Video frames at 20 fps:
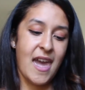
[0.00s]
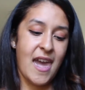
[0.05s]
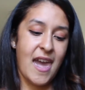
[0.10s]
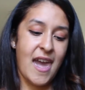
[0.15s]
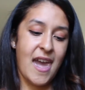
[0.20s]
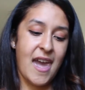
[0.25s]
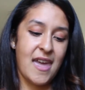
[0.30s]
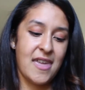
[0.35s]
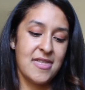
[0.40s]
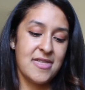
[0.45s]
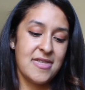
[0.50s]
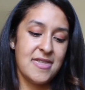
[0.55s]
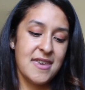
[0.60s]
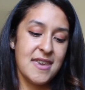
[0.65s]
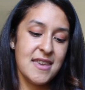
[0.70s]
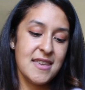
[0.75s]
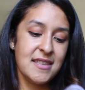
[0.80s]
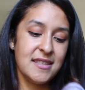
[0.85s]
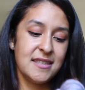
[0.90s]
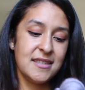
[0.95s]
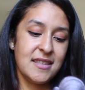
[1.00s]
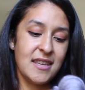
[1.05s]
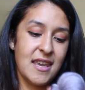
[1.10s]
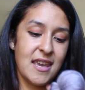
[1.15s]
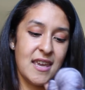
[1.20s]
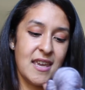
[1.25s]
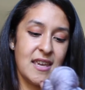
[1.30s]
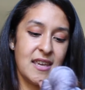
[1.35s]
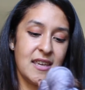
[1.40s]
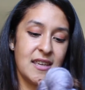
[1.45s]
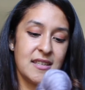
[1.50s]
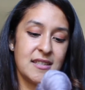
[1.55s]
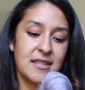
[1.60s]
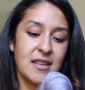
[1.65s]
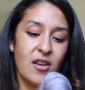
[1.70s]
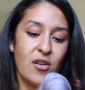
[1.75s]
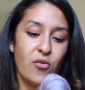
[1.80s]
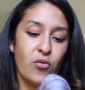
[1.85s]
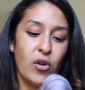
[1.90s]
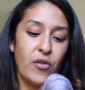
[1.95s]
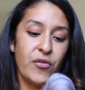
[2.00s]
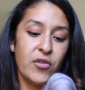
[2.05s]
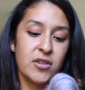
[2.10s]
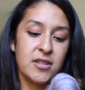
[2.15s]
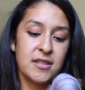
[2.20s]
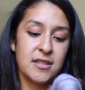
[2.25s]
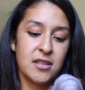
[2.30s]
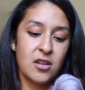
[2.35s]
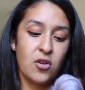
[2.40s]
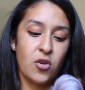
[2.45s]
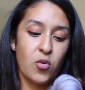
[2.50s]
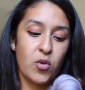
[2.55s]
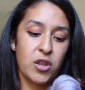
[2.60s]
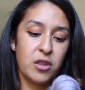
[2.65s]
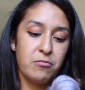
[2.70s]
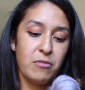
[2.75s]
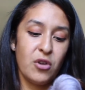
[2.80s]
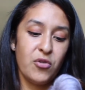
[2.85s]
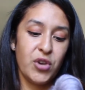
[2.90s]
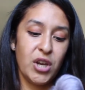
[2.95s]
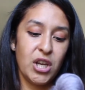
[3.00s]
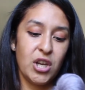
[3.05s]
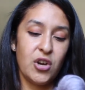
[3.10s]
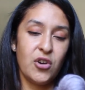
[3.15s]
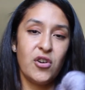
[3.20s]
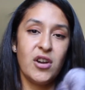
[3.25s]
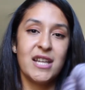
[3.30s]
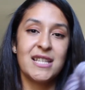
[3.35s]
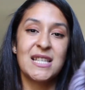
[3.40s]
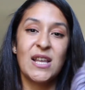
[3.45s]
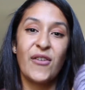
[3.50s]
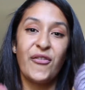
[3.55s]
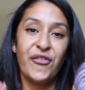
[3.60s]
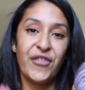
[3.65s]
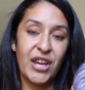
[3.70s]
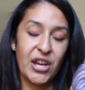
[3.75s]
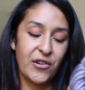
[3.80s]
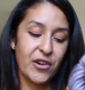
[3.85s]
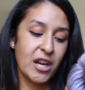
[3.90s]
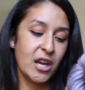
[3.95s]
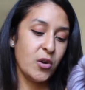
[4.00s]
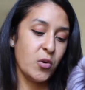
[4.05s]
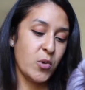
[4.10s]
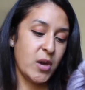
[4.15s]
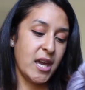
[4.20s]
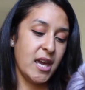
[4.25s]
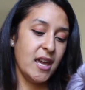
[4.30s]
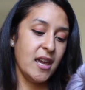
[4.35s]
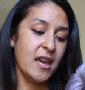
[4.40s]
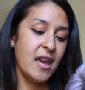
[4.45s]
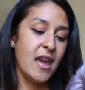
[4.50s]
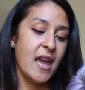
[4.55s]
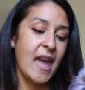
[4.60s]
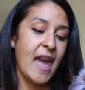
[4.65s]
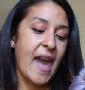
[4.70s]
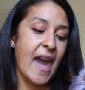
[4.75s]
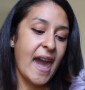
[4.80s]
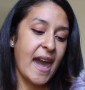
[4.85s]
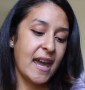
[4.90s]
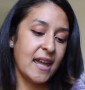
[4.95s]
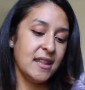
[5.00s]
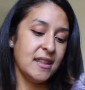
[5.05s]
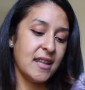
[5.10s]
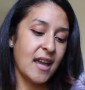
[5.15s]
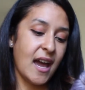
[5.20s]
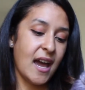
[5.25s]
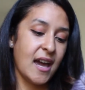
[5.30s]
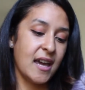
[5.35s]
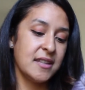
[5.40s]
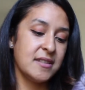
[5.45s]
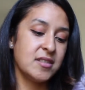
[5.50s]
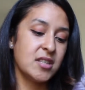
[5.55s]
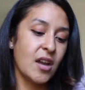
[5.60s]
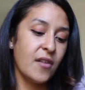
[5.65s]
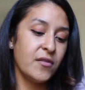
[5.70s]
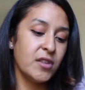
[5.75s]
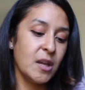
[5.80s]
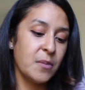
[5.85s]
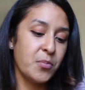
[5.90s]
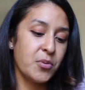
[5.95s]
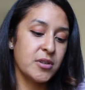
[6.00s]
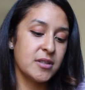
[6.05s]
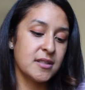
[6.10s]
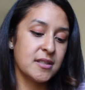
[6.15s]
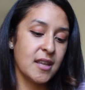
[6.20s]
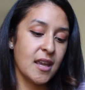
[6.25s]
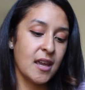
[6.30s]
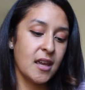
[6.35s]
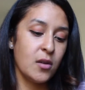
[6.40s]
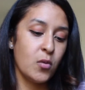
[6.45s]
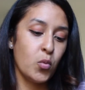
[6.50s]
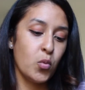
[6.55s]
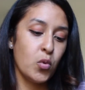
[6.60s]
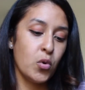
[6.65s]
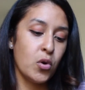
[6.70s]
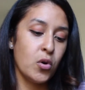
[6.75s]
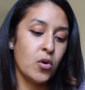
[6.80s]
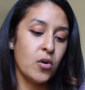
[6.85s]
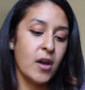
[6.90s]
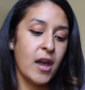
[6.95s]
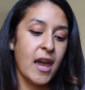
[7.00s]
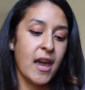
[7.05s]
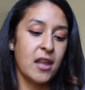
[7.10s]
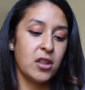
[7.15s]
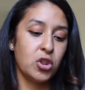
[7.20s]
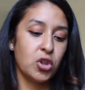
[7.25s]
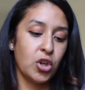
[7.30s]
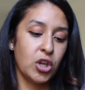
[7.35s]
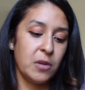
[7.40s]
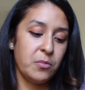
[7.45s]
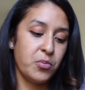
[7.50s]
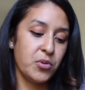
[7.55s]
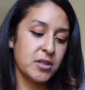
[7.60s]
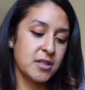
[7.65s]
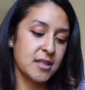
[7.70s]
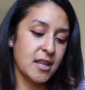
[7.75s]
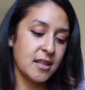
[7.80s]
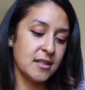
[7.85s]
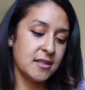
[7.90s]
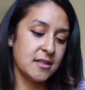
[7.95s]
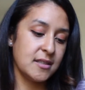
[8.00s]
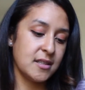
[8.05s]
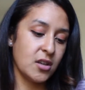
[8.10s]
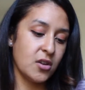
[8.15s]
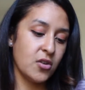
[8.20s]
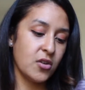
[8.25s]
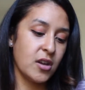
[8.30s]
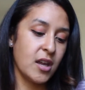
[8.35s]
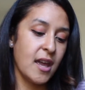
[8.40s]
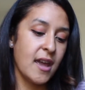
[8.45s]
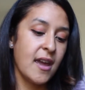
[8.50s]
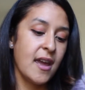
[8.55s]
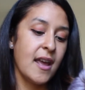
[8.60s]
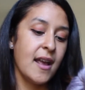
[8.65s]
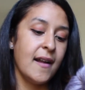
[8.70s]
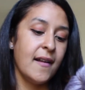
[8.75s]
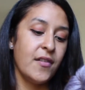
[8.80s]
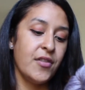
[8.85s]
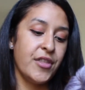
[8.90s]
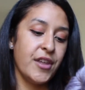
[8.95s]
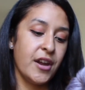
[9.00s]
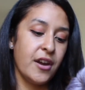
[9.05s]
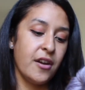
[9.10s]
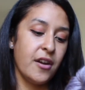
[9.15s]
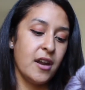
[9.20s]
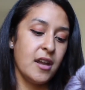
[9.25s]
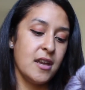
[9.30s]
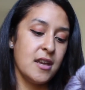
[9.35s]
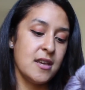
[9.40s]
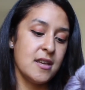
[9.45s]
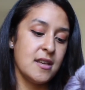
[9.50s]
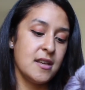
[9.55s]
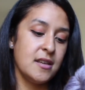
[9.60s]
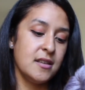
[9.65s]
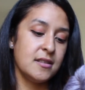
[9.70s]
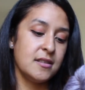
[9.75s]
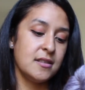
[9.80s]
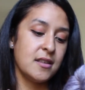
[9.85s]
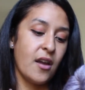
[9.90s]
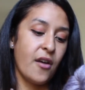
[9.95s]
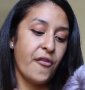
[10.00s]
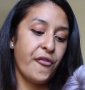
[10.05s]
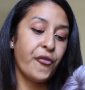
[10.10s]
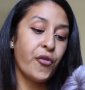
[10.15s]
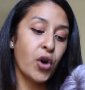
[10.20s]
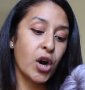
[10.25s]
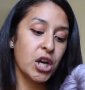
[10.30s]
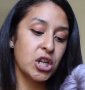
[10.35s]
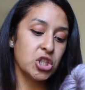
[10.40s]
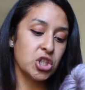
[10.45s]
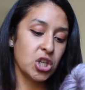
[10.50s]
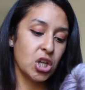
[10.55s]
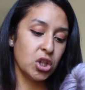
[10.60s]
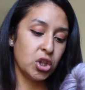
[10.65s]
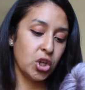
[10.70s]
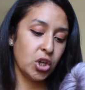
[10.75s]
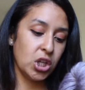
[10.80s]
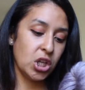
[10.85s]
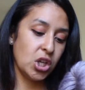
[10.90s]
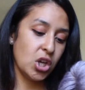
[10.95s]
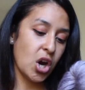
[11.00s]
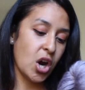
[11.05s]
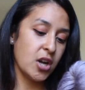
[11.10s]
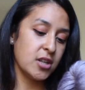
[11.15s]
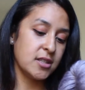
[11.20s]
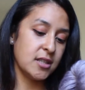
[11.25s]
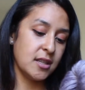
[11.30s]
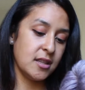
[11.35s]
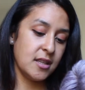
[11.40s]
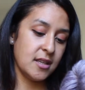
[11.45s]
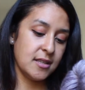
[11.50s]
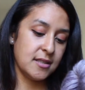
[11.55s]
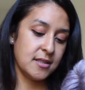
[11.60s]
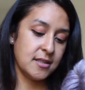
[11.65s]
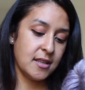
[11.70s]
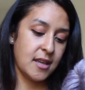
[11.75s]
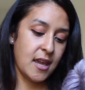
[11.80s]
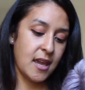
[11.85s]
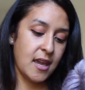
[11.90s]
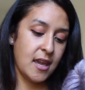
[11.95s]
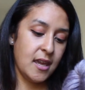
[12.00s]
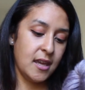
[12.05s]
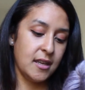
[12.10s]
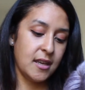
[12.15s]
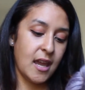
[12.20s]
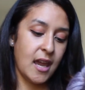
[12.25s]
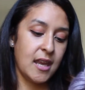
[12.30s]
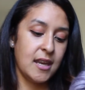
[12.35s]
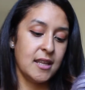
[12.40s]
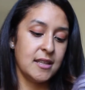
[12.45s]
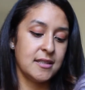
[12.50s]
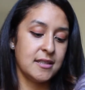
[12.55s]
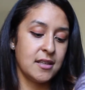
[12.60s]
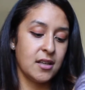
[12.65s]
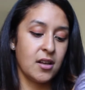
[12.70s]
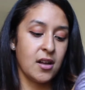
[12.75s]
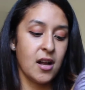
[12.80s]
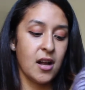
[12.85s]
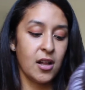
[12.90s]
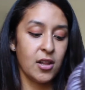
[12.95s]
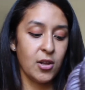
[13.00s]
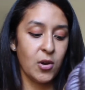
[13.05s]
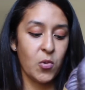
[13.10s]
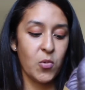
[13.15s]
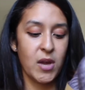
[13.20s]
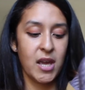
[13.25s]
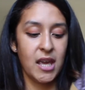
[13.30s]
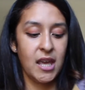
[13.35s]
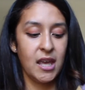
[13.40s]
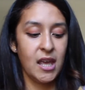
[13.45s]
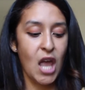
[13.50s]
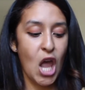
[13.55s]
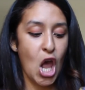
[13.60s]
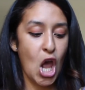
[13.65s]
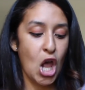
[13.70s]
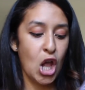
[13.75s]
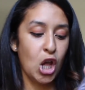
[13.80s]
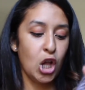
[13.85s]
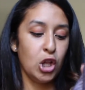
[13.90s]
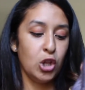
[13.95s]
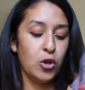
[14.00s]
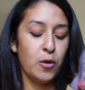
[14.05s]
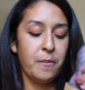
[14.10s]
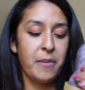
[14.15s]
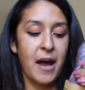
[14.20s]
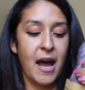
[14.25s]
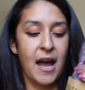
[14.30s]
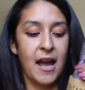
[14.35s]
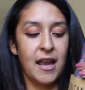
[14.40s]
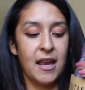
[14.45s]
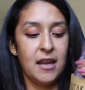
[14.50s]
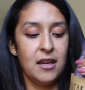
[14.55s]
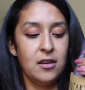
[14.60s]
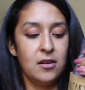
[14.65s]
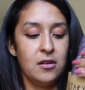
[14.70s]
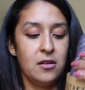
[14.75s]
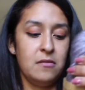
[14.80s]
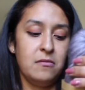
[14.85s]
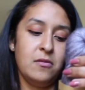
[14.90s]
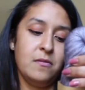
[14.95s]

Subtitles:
And this is River Silk with Merino. It's fingering weight, hand dyed, 70% wool and 30% silk. There is 430 yards in this skein, and it's the colorway Lupine.